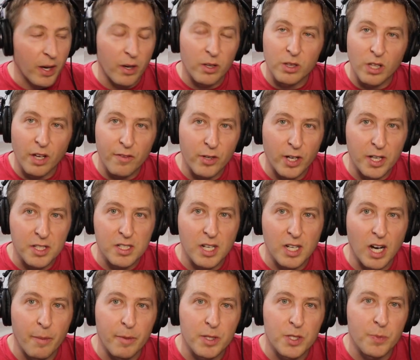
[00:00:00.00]
I'd love your guys'
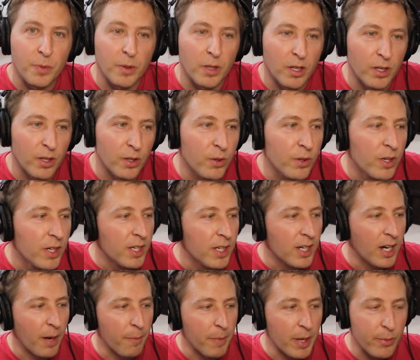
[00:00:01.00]
comments below.
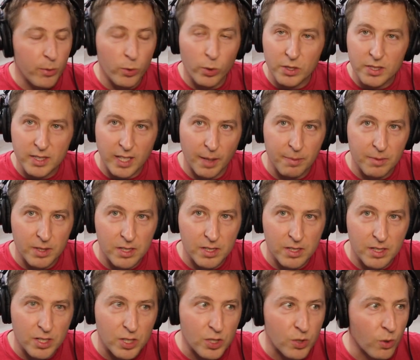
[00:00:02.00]
Uh, maybe we'll set up this
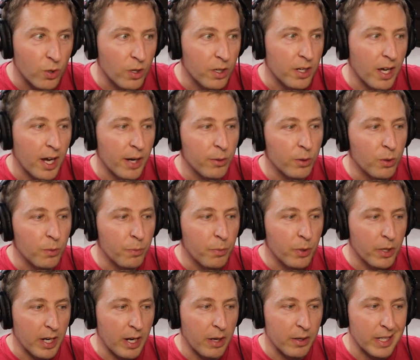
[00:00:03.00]
Discord. I will
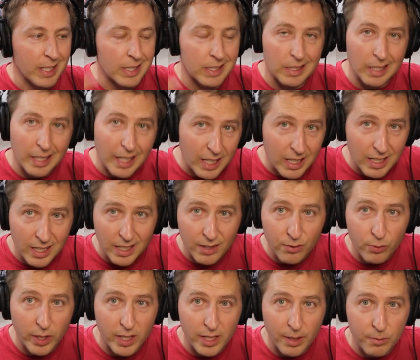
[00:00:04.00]
put out a link
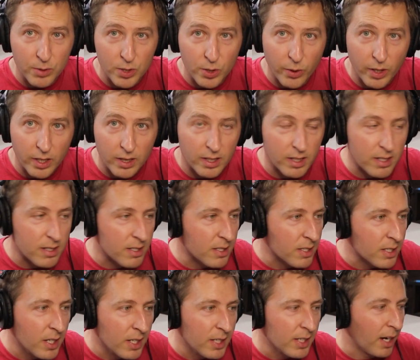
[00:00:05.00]
if we end up doing
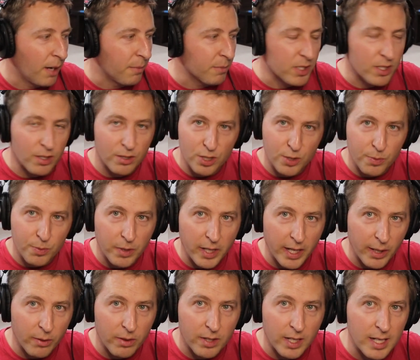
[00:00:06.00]
this. I'm still just
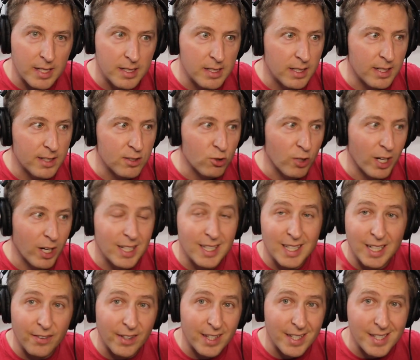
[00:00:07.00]
playing with the idea and trying to
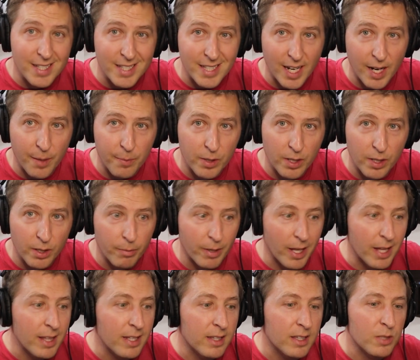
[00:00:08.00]
get everything set up here,
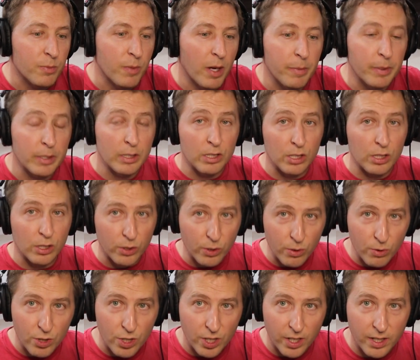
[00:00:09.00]
but I think this might be a
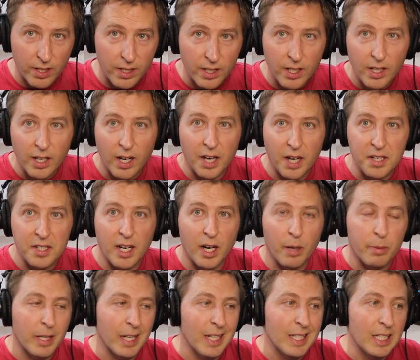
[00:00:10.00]
solution uh, to
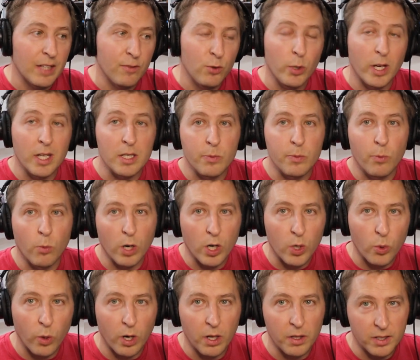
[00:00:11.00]
help kind of give you guys more
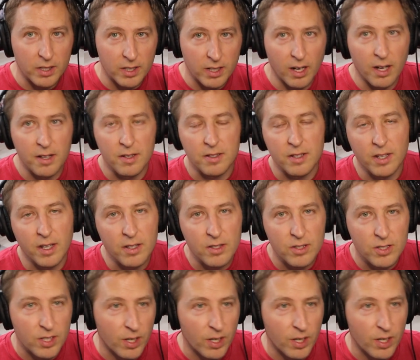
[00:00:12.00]
quality content.